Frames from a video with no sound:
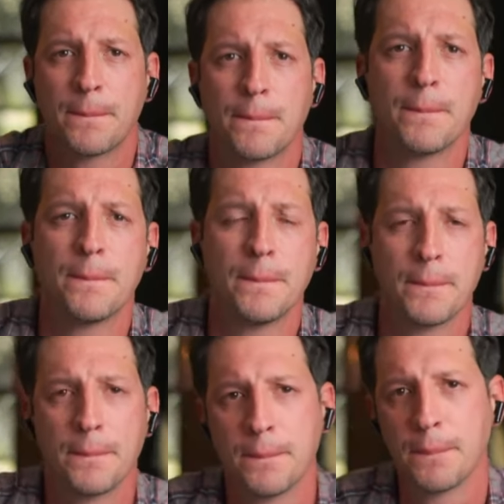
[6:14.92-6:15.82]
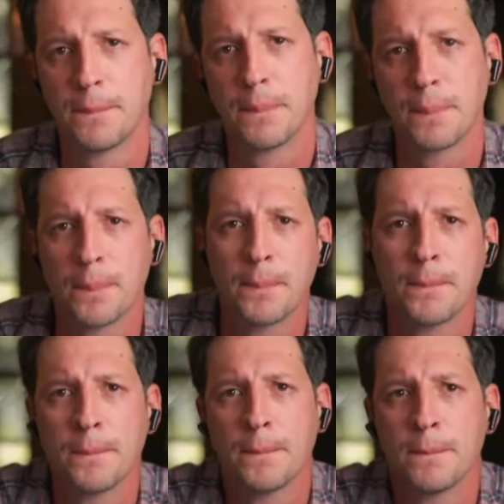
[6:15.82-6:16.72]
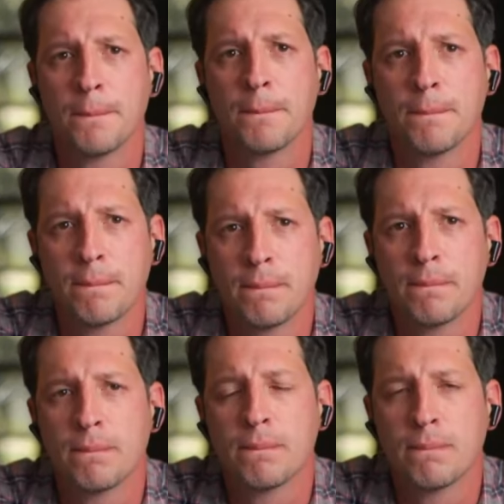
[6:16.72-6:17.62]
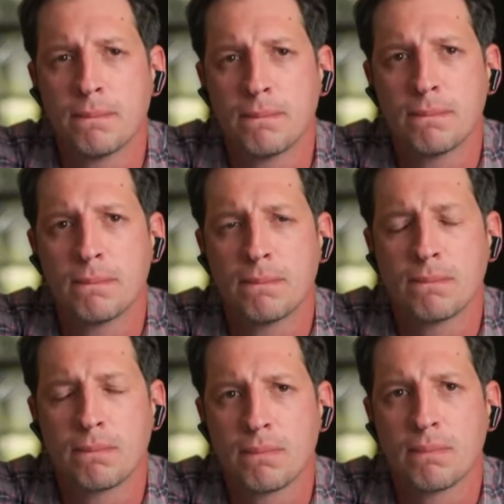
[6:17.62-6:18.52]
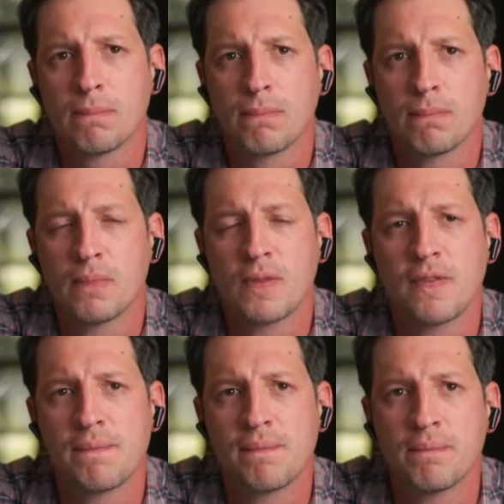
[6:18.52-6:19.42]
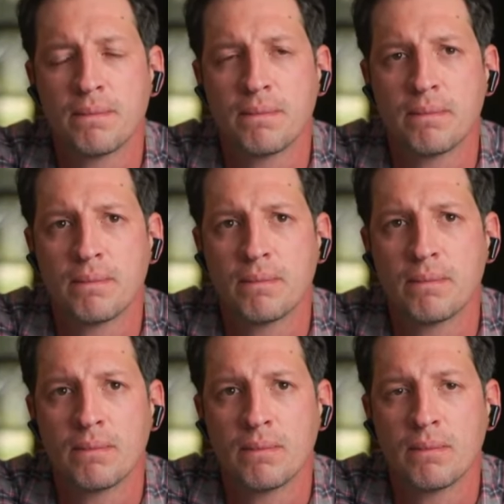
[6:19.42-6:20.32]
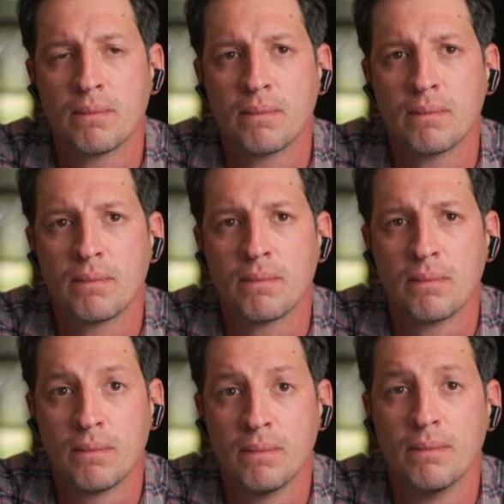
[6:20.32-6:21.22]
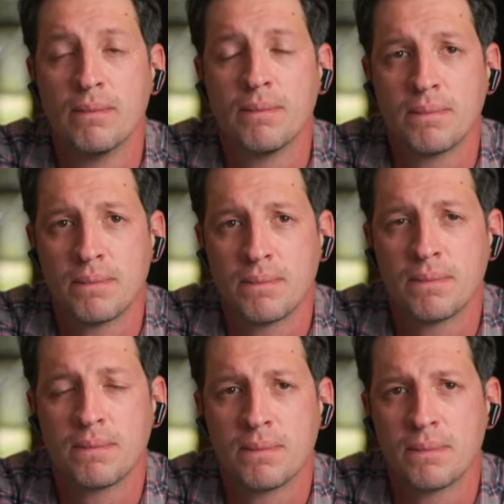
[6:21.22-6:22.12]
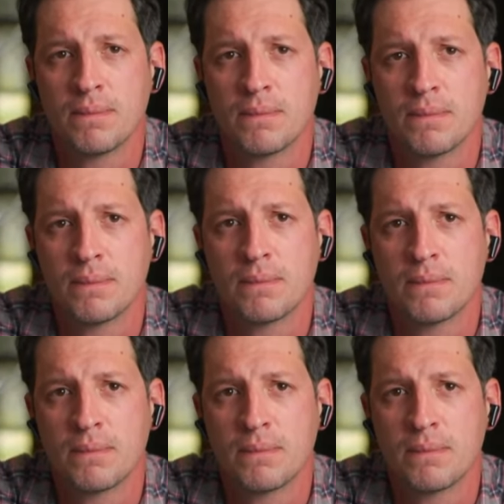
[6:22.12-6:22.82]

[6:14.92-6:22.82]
This person isn't speaking.